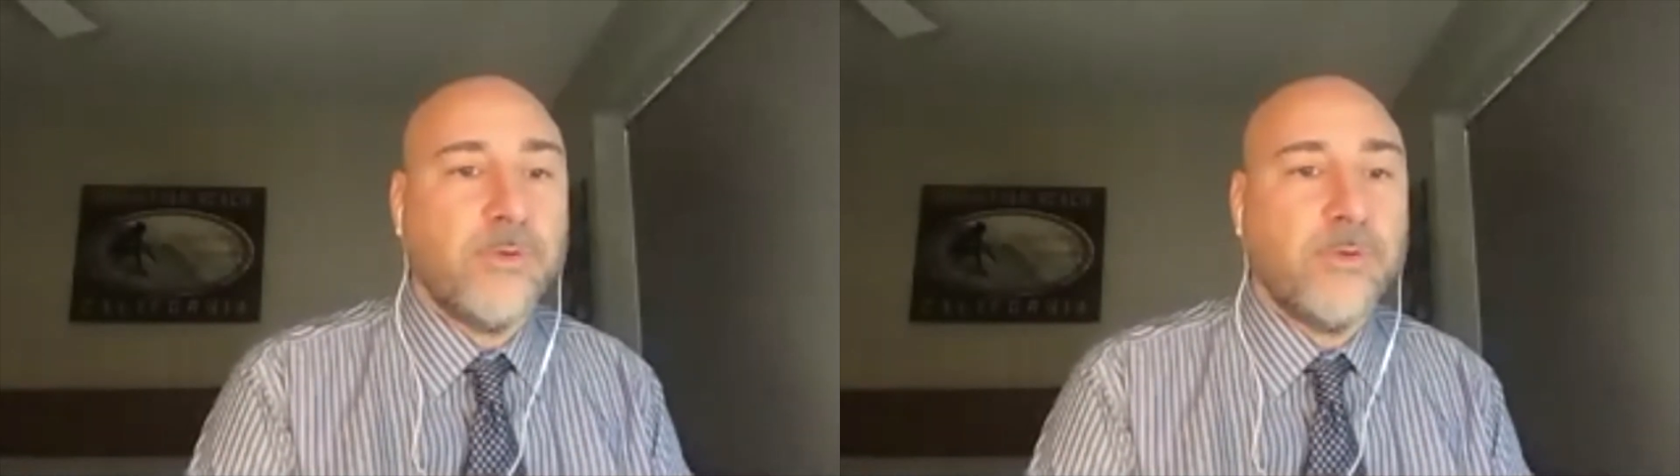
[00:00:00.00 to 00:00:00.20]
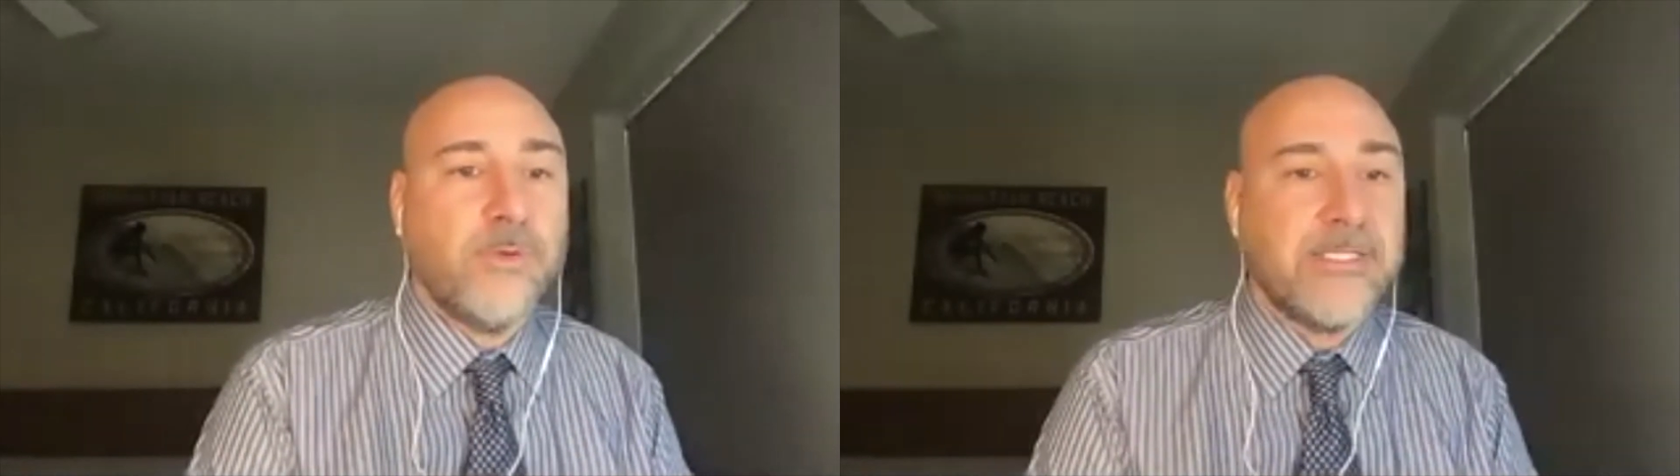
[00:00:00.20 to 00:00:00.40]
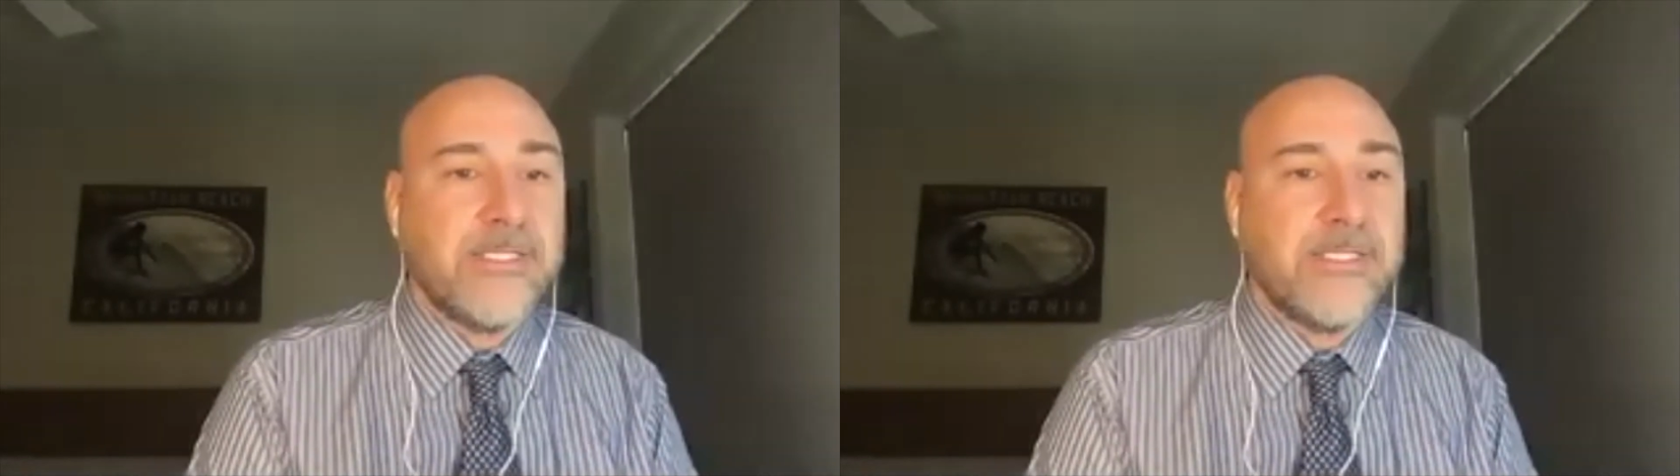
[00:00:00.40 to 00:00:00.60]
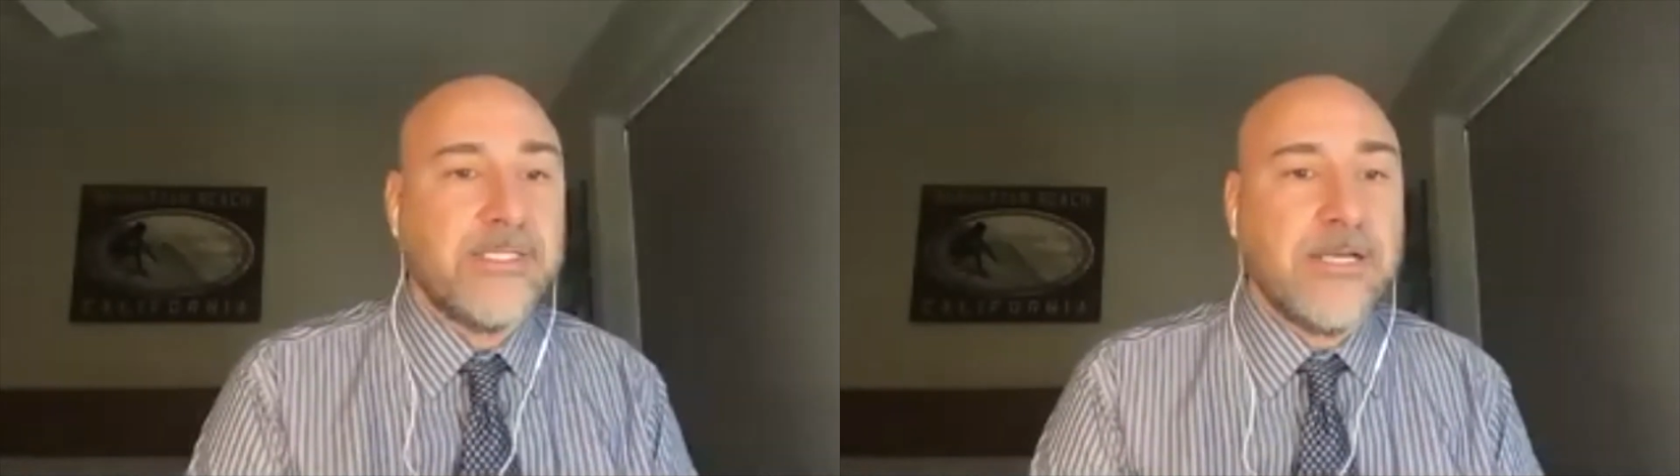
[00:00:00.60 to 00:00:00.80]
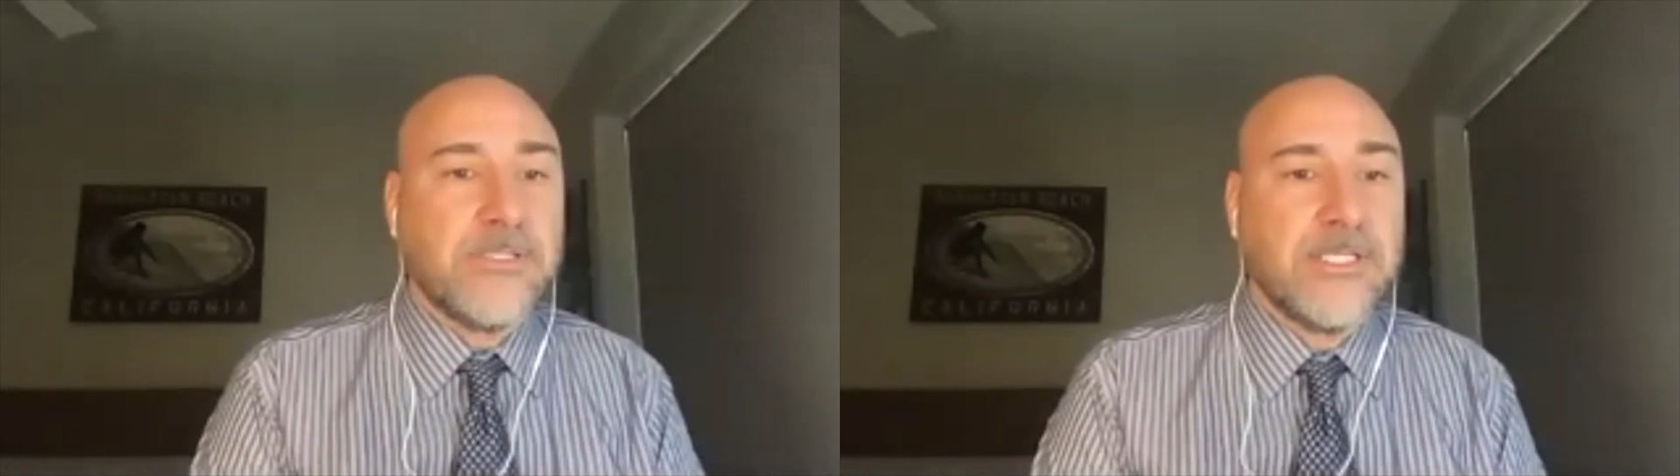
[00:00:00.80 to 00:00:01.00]
boiling pot,
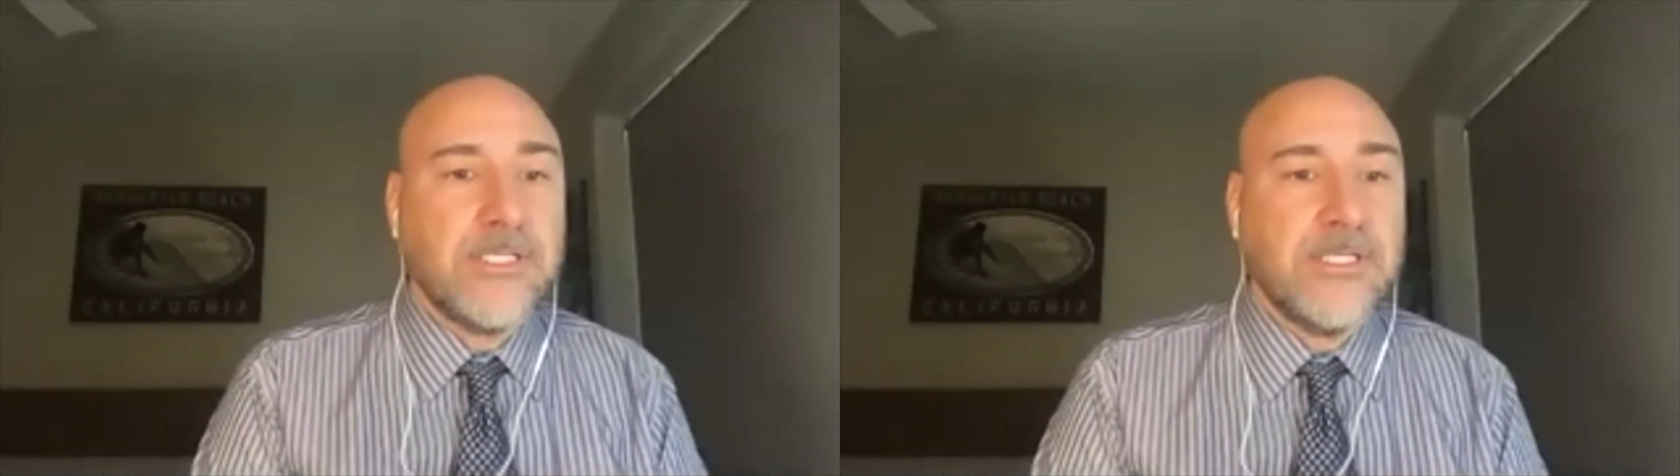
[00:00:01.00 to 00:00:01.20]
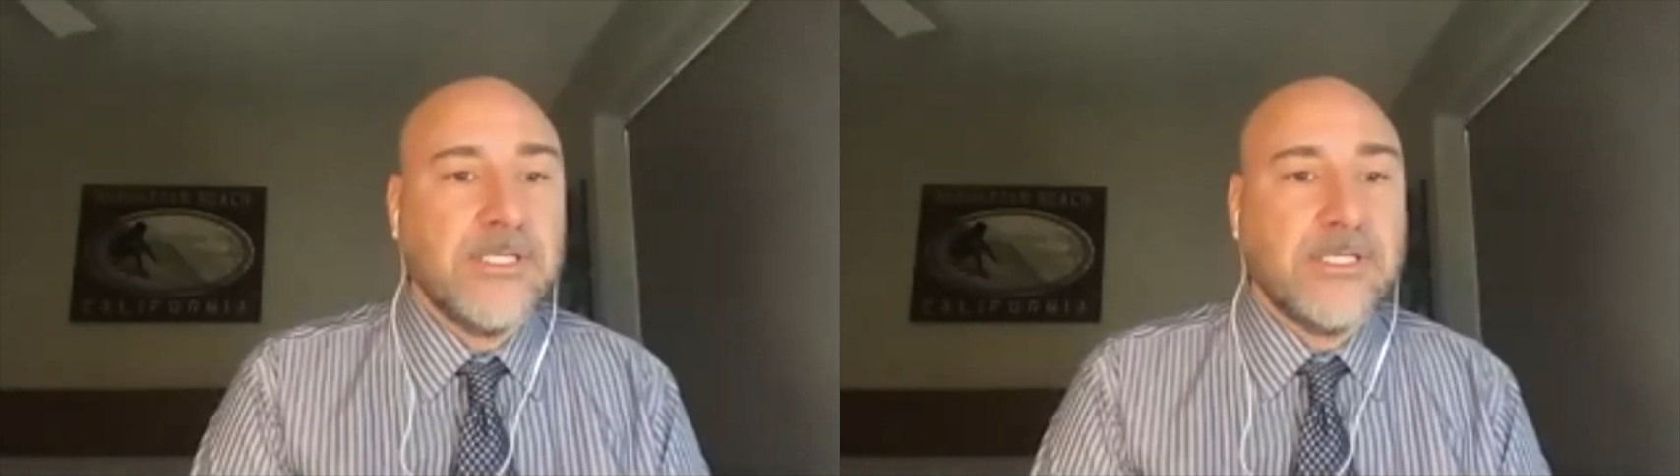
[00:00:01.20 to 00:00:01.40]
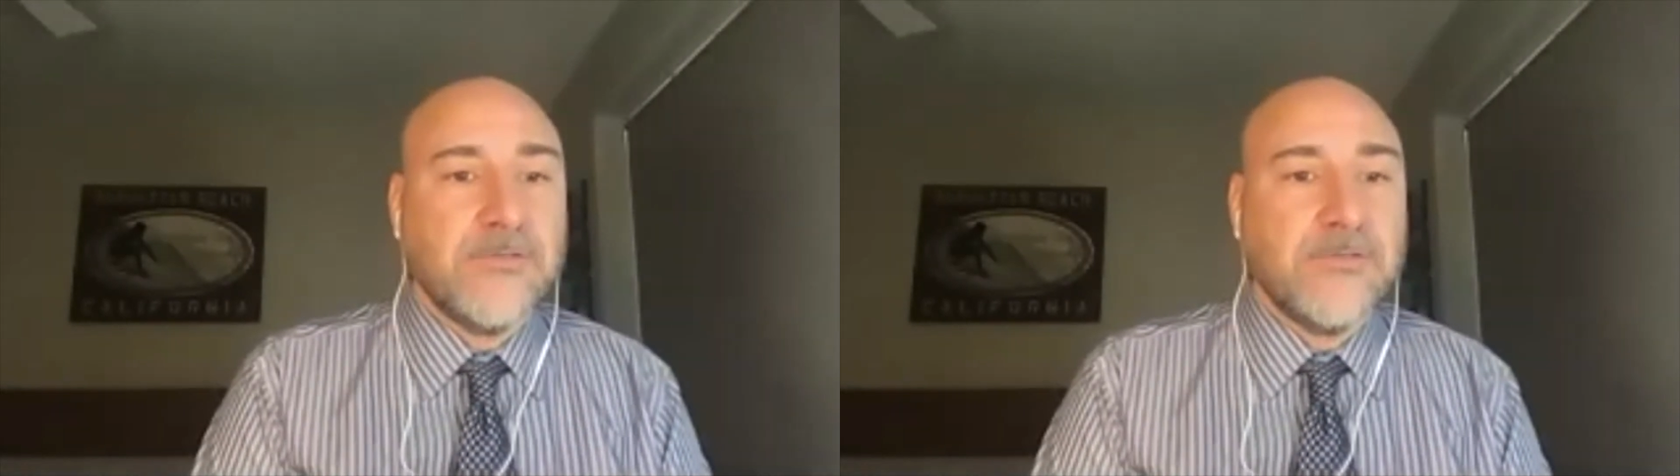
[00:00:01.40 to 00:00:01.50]
he'll jump out.